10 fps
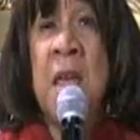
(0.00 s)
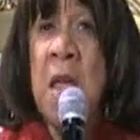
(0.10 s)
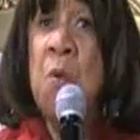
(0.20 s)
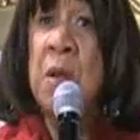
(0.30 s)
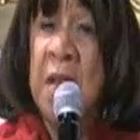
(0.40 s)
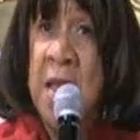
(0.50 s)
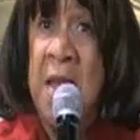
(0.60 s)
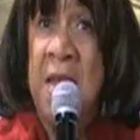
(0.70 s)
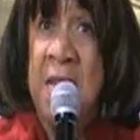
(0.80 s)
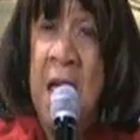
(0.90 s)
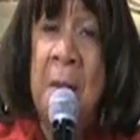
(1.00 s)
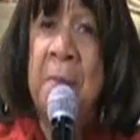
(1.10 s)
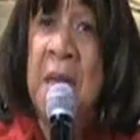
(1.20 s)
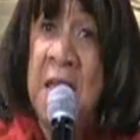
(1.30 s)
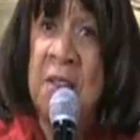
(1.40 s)
but he would lead
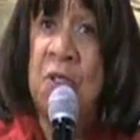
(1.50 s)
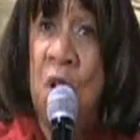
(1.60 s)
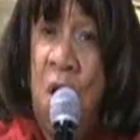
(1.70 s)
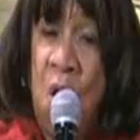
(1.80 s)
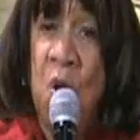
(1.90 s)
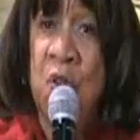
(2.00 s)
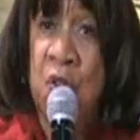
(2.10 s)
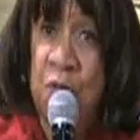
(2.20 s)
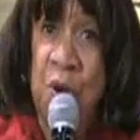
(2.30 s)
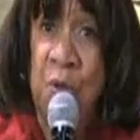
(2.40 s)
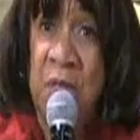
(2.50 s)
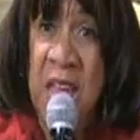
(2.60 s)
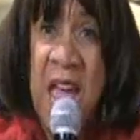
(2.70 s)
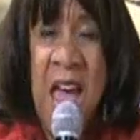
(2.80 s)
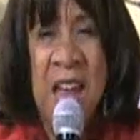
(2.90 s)
me into all truth
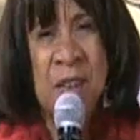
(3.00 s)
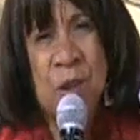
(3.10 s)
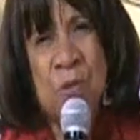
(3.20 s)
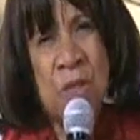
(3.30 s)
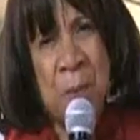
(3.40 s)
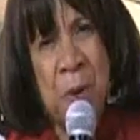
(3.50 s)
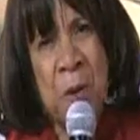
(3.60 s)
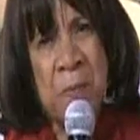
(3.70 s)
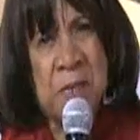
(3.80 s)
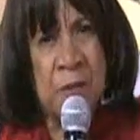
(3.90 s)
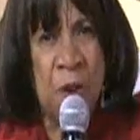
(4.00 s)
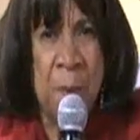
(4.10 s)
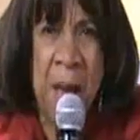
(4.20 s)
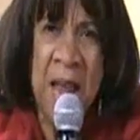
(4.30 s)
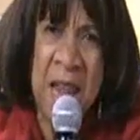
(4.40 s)
and to the purpose
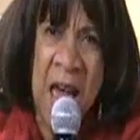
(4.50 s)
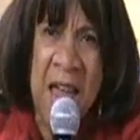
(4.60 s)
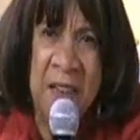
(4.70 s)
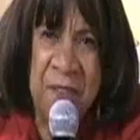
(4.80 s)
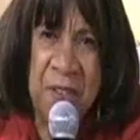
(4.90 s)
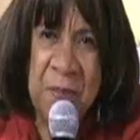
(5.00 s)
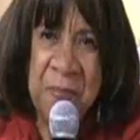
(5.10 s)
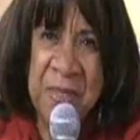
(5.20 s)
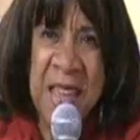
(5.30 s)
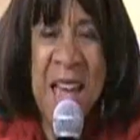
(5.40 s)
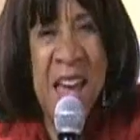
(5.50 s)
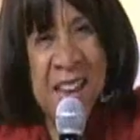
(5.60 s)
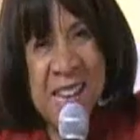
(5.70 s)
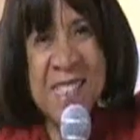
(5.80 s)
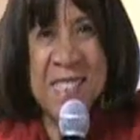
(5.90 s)
for my life.
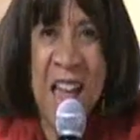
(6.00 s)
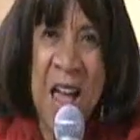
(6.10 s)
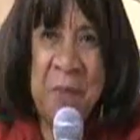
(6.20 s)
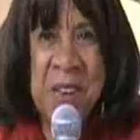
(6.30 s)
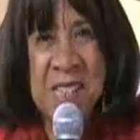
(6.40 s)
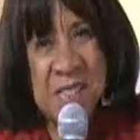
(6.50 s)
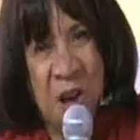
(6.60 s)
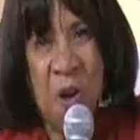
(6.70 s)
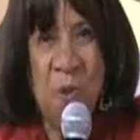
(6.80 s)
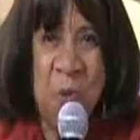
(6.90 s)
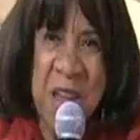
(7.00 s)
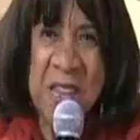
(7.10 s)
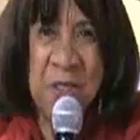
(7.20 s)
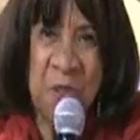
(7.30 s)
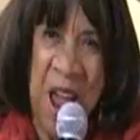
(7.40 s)
And his timing is
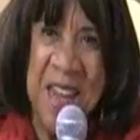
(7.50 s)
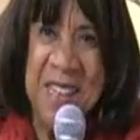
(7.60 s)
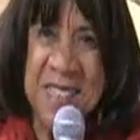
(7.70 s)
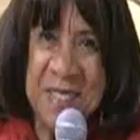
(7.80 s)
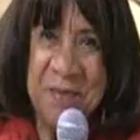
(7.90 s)
always right.